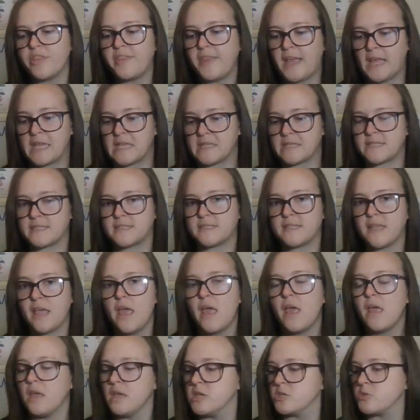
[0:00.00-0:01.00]
this
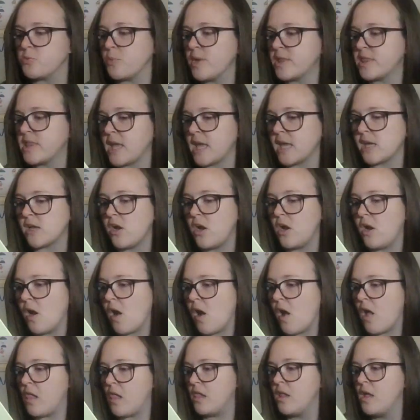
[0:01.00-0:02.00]
is what they
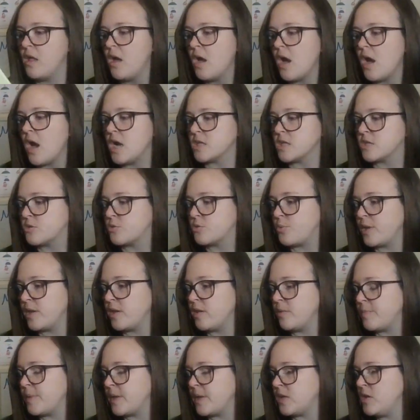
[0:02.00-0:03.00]
call a
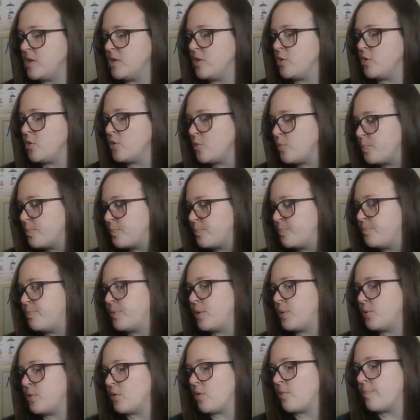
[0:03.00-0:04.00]
Tweedle beetle noodle
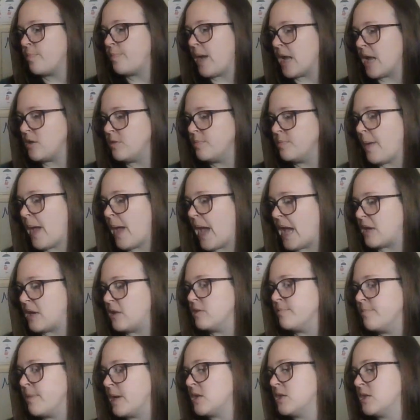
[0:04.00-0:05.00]
poodle bottle
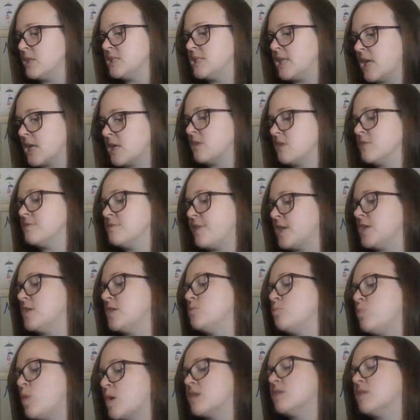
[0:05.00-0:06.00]
paddled muddled duddled
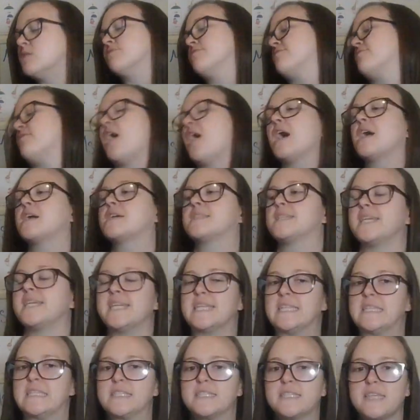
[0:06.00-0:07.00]
fuddled wuddled fox
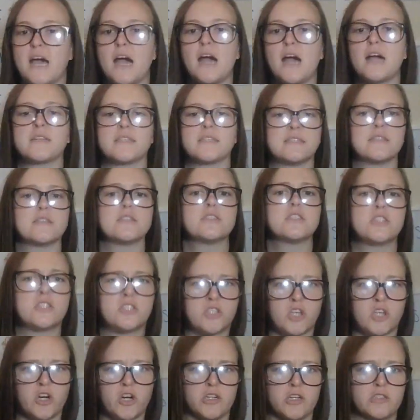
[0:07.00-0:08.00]
in socks,
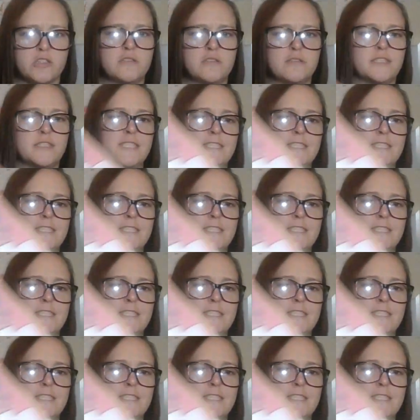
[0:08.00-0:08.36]
sir.